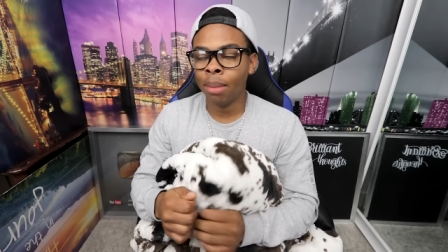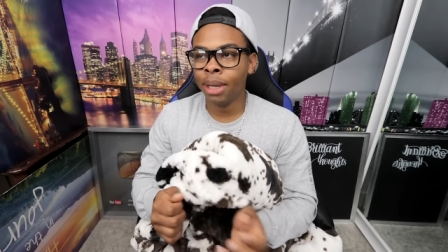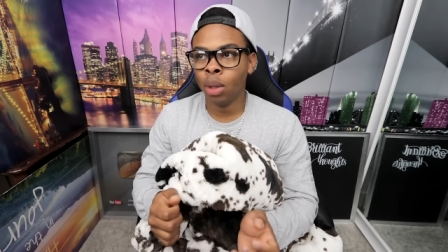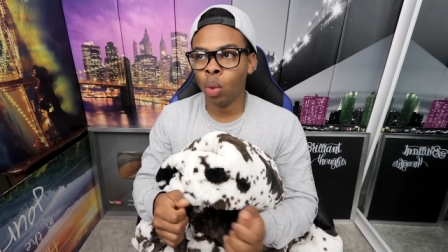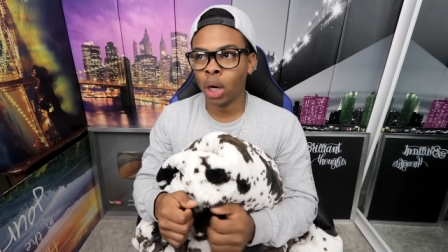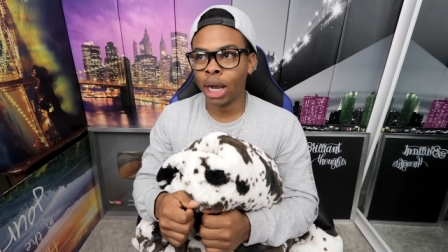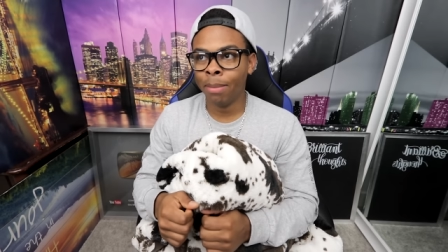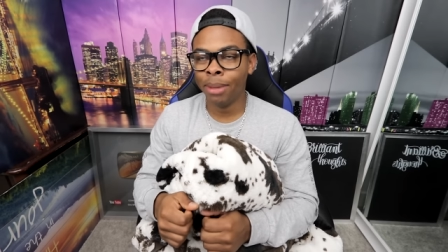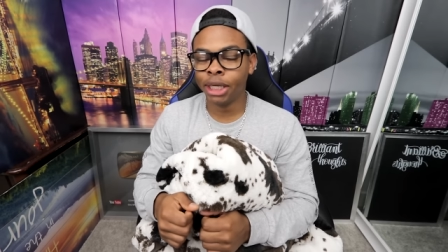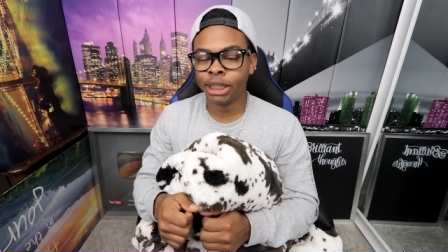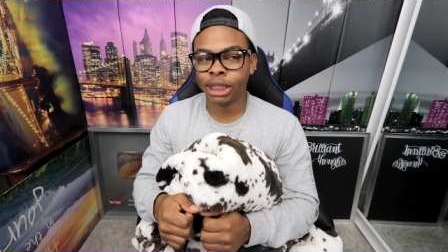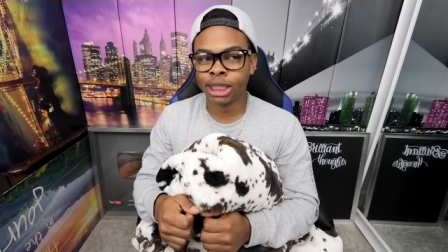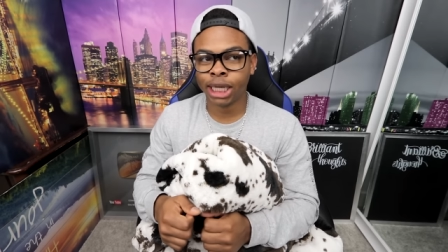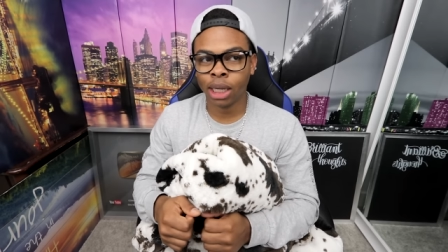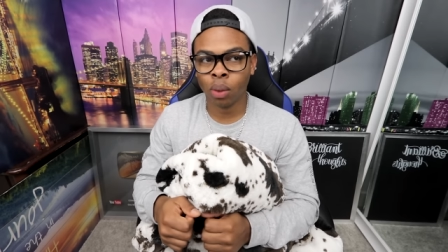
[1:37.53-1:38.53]
I mean, what I meant
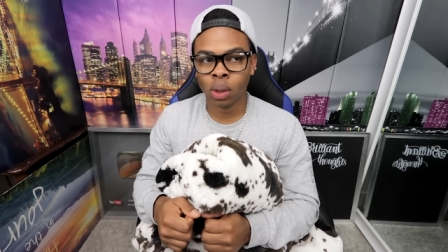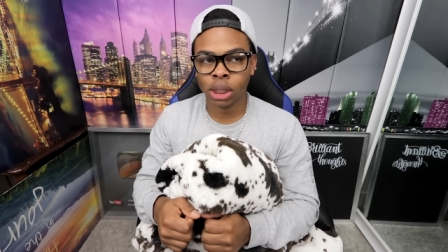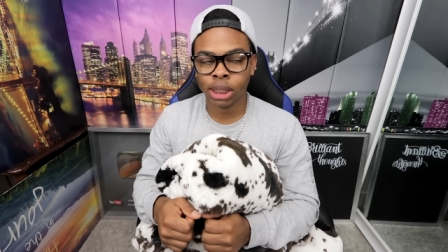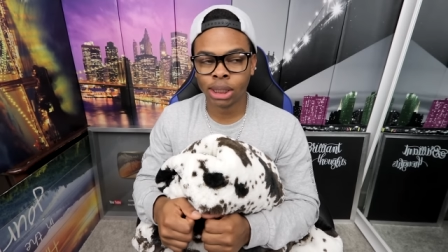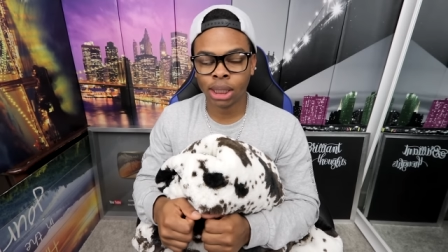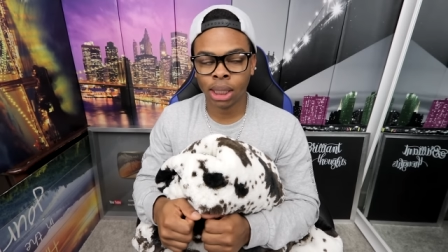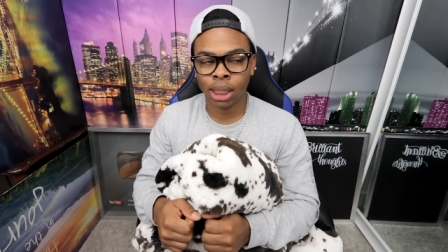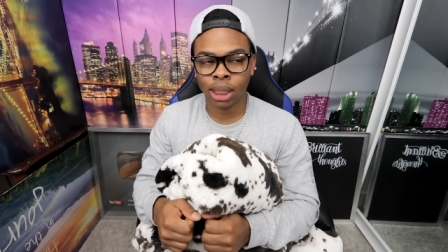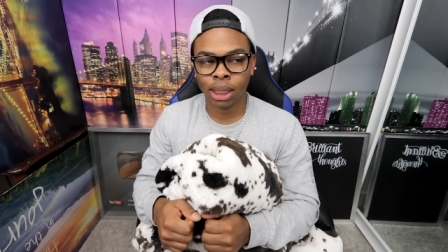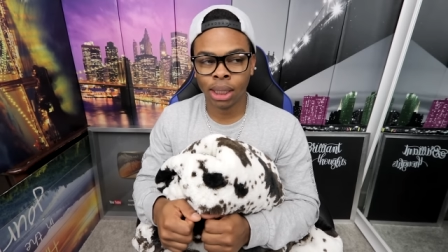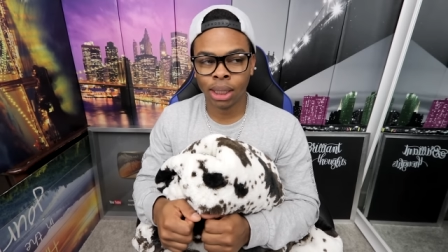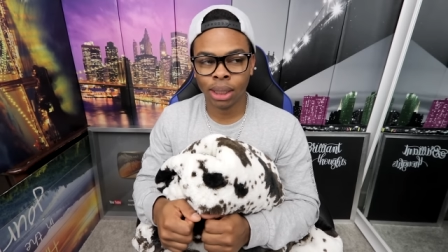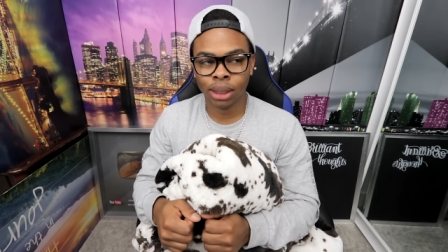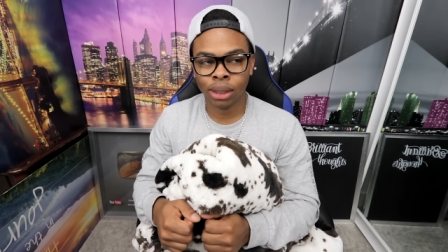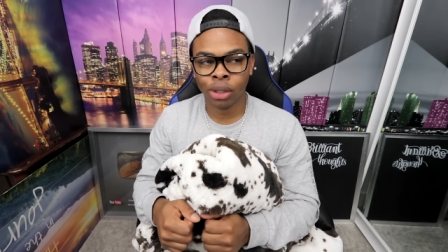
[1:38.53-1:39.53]
to say was, uh,
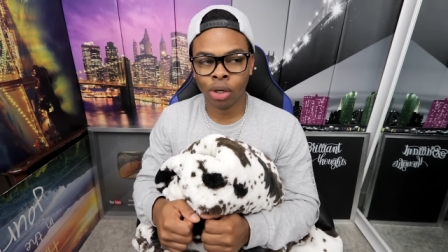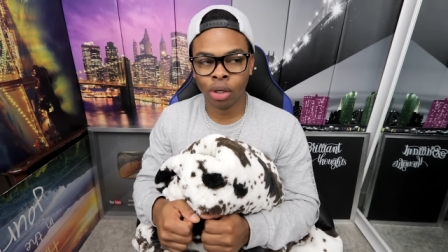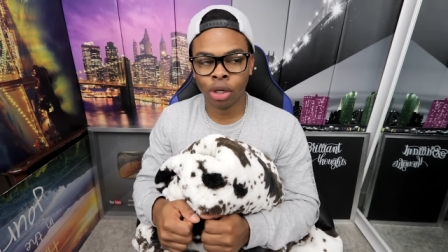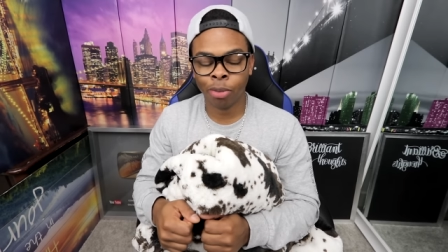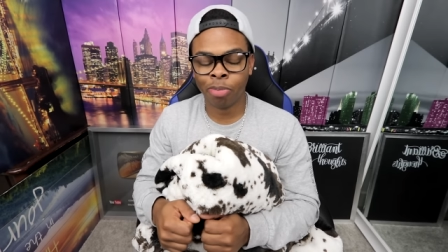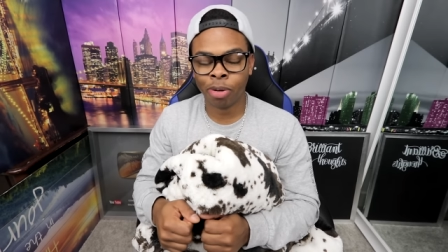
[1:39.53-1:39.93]
uh, your, your